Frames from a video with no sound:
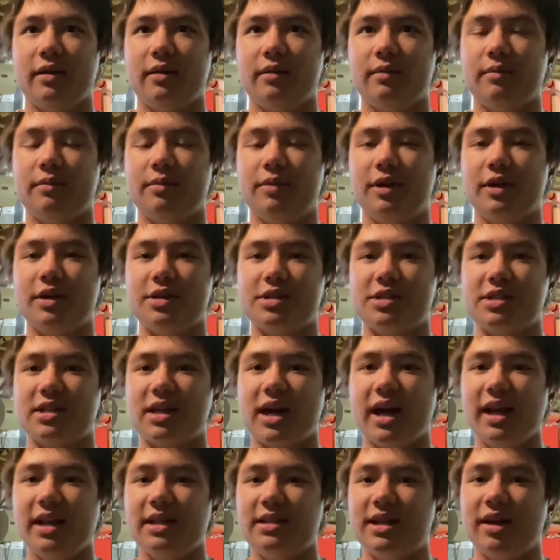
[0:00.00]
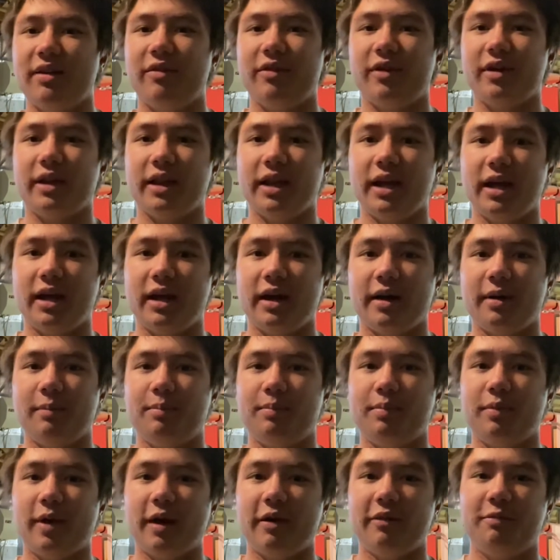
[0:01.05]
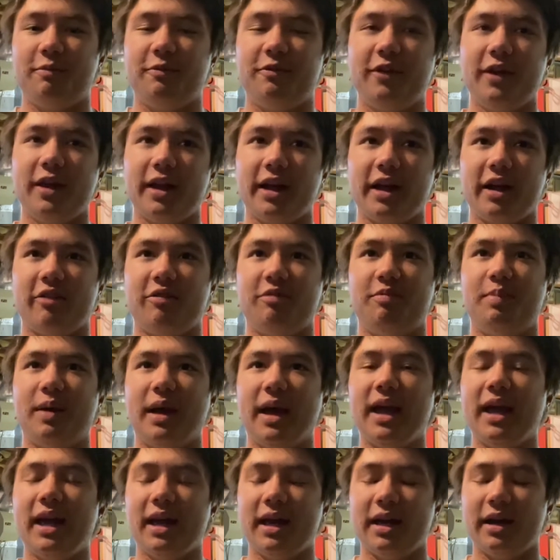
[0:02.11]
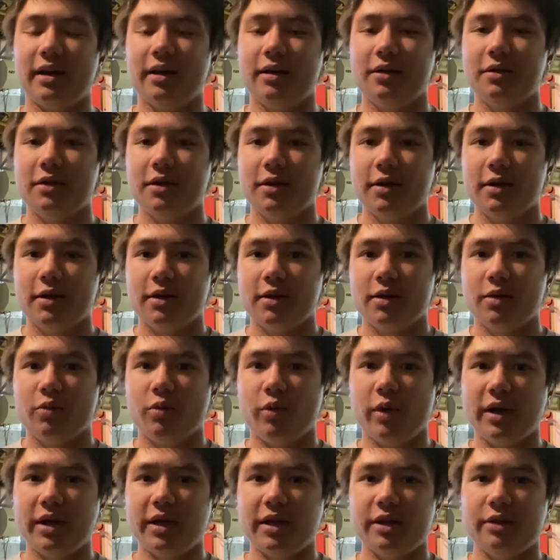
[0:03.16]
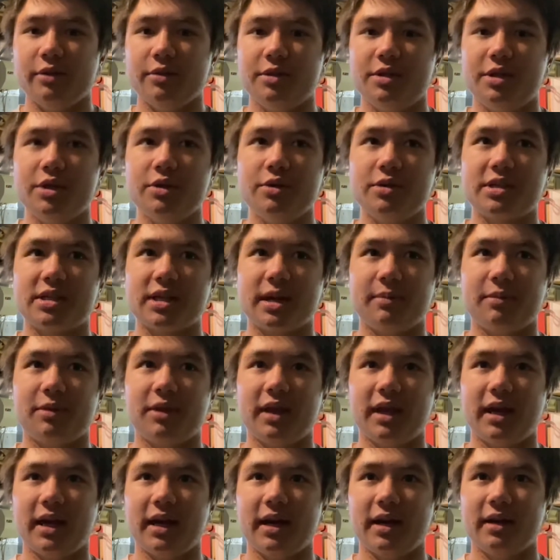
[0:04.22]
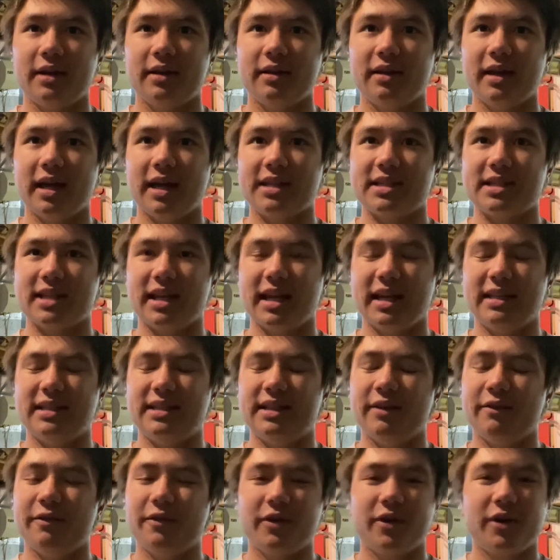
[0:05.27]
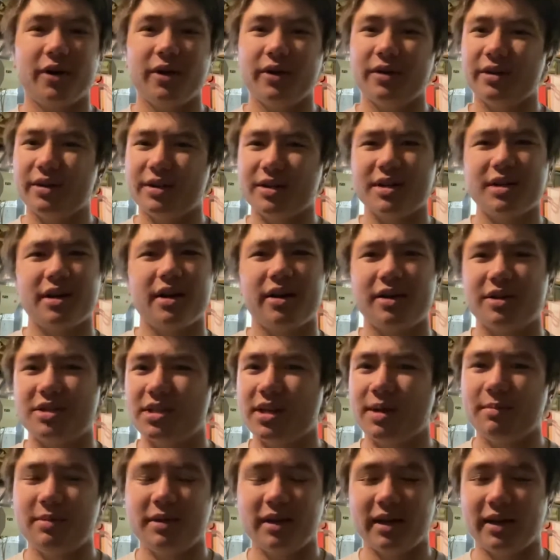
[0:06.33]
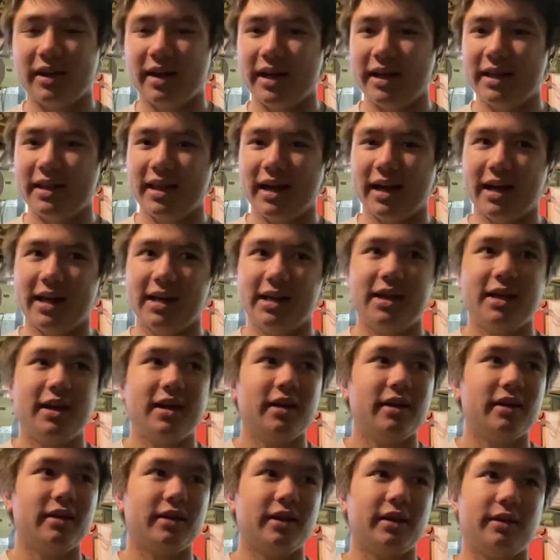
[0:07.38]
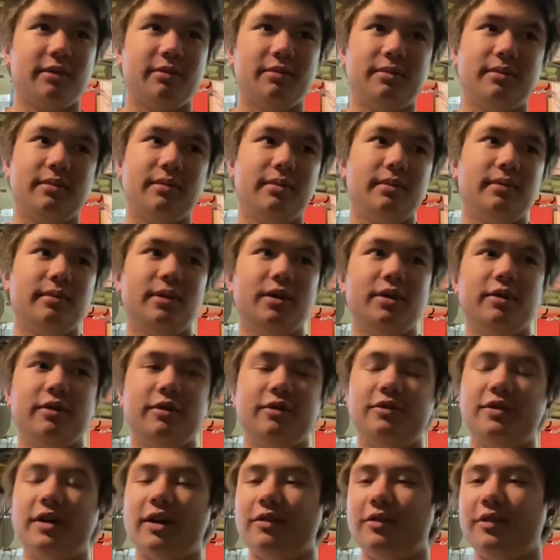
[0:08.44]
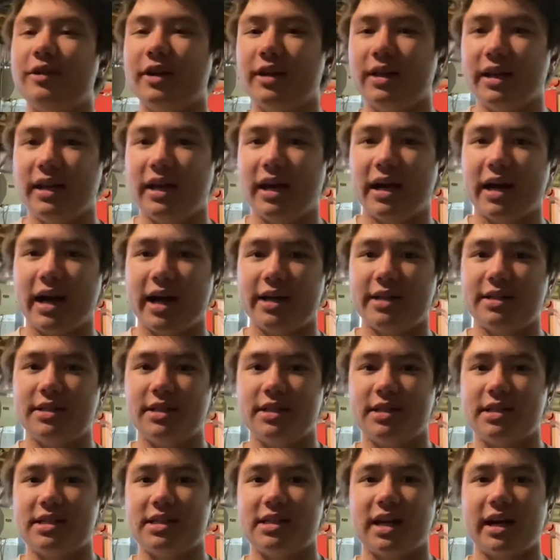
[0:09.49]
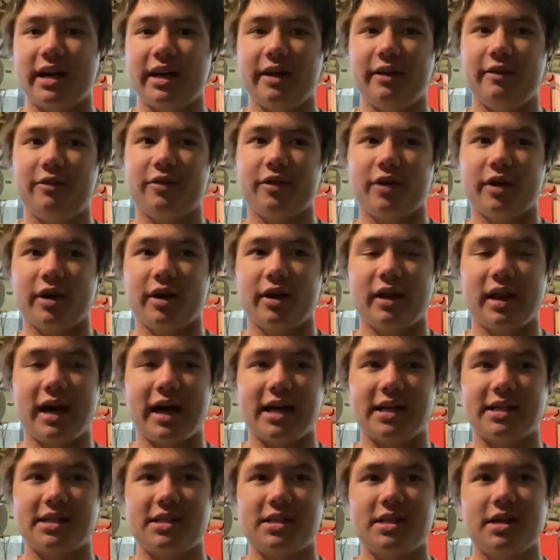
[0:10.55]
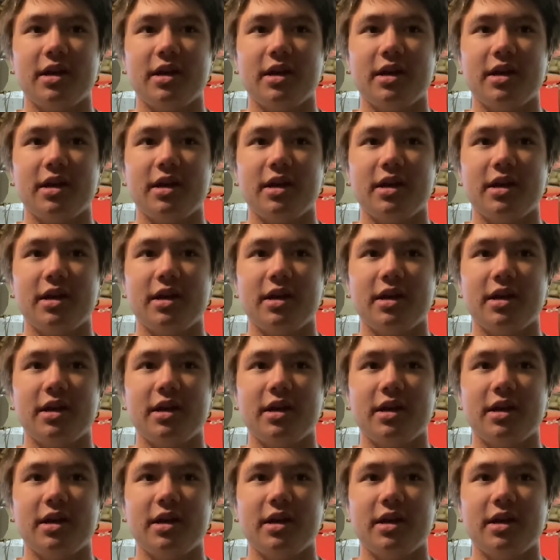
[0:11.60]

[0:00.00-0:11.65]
There's scientifically a feeling of pain when you do something that's like difficult or something like that. You've definitely had to study for a class